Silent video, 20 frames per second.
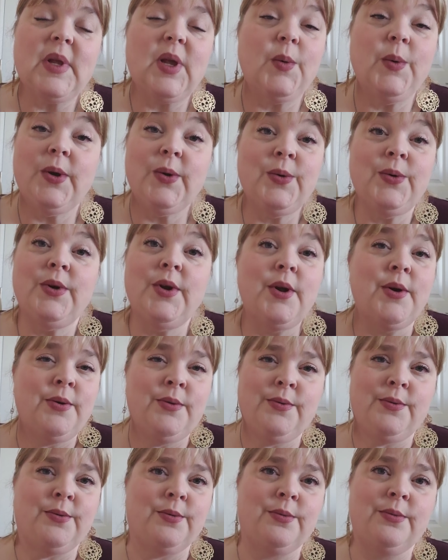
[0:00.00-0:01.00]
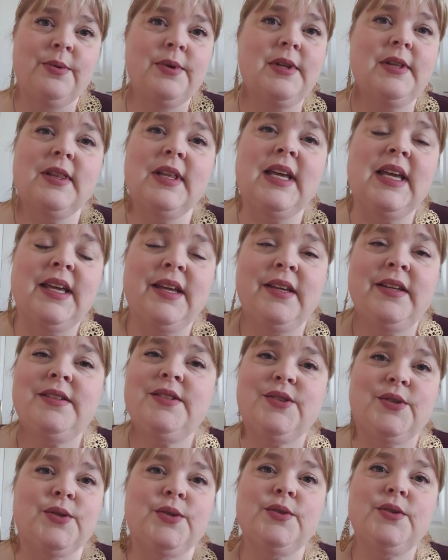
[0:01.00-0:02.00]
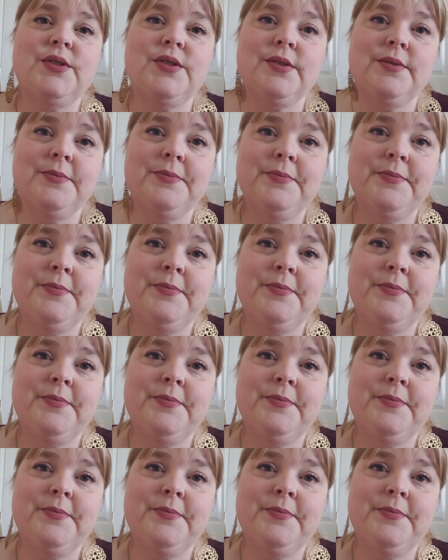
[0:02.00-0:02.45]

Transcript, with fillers: We don't know the answers.